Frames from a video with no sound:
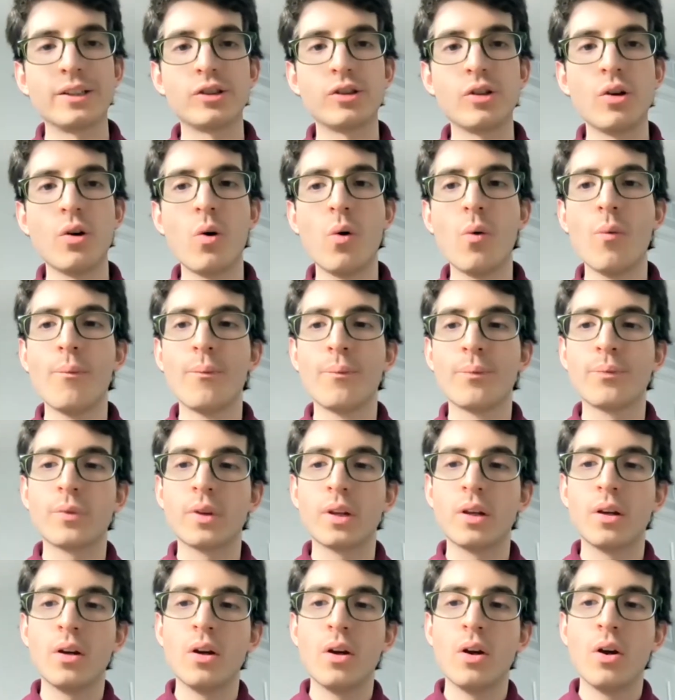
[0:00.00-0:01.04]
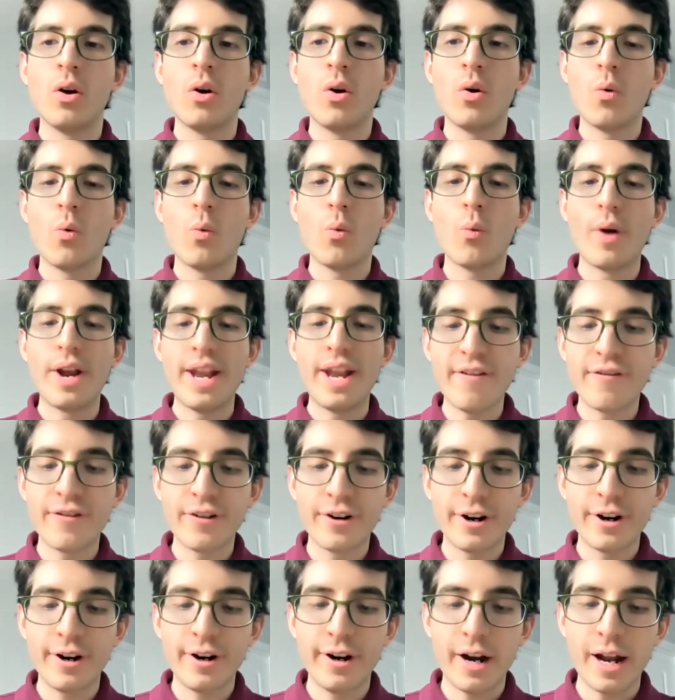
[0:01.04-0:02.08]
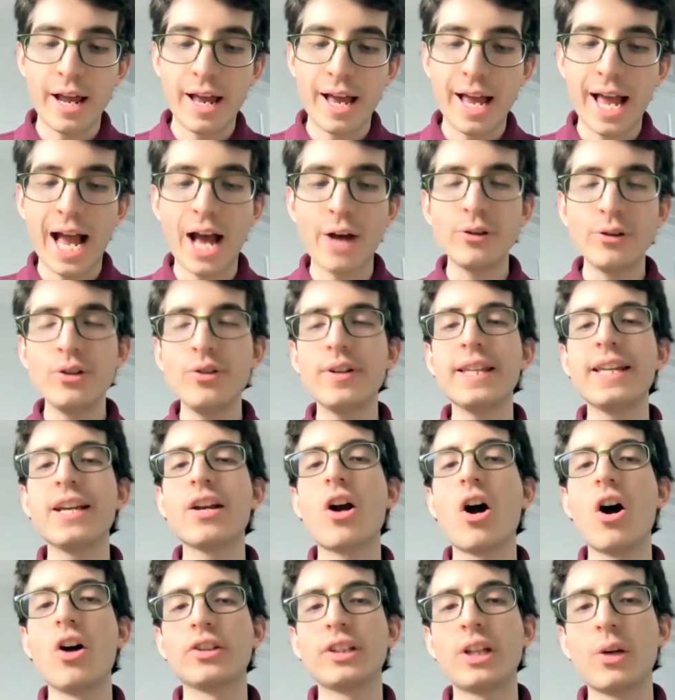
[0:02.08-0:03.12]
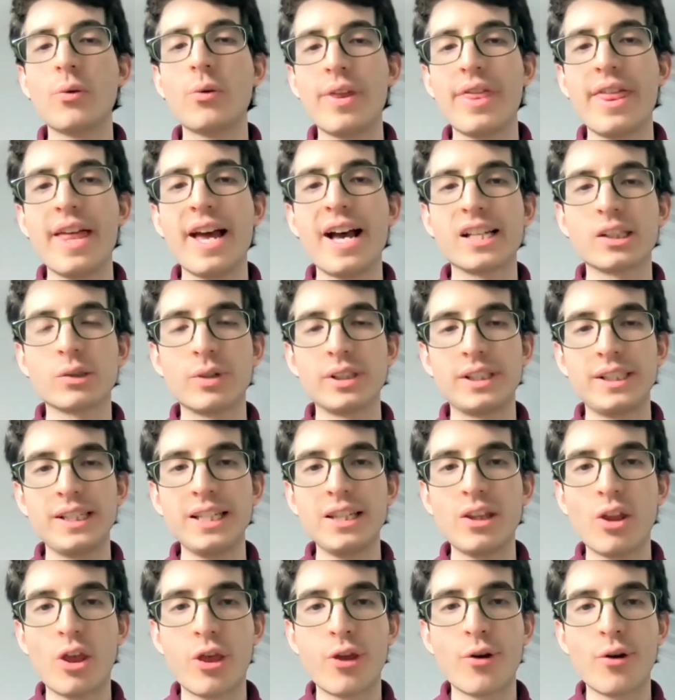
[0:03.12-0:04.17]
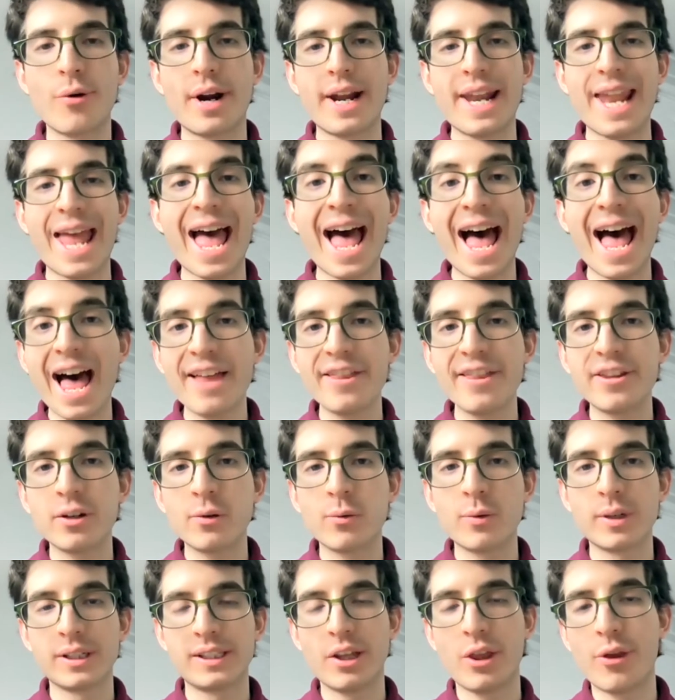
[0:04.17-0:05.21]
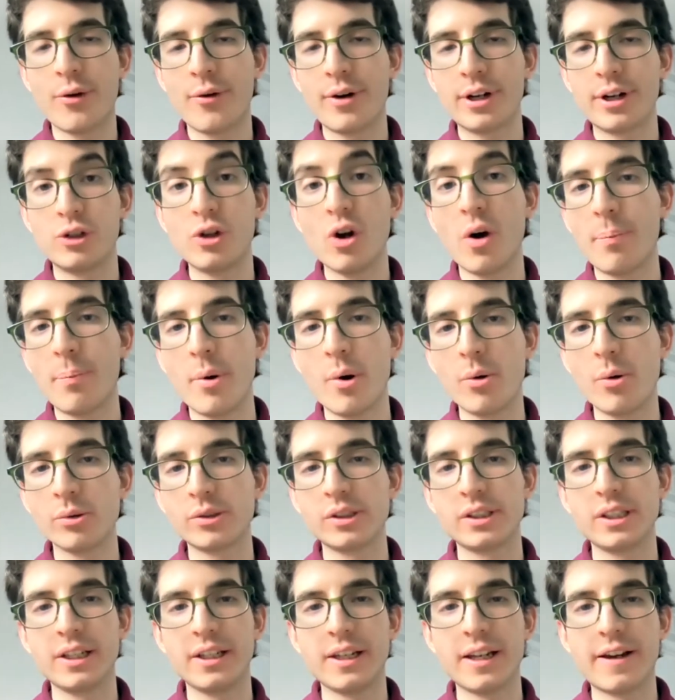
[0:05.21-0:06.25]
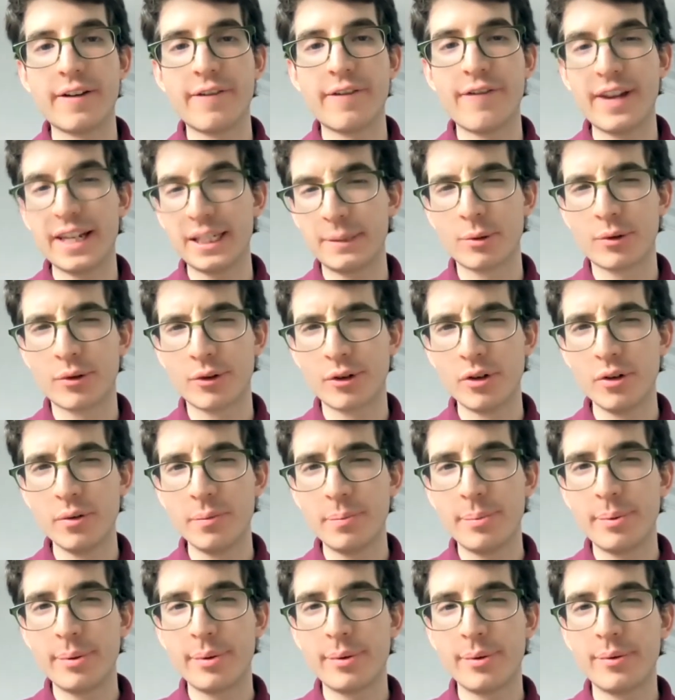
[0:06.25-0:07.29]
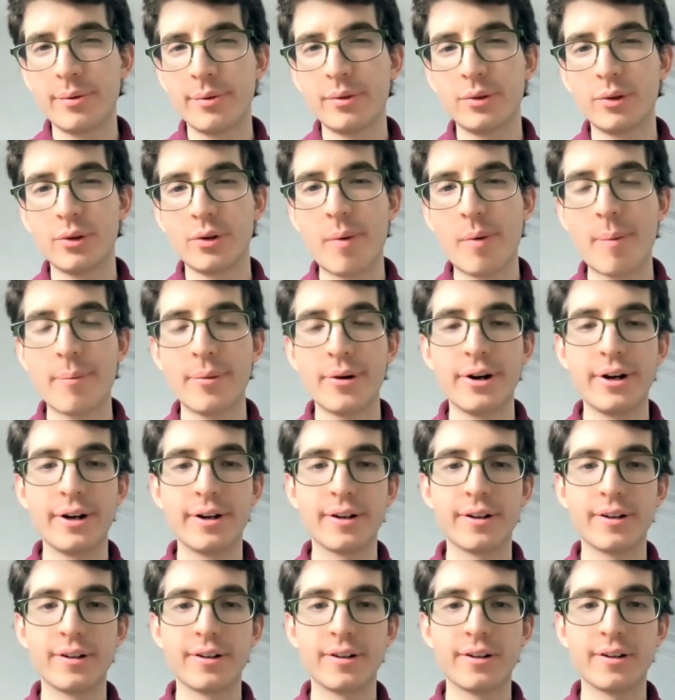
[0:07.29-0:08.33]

So whenever, how do you get in contact with us? Was it through an ad? Was it through a job post in a Facebook group? You remember?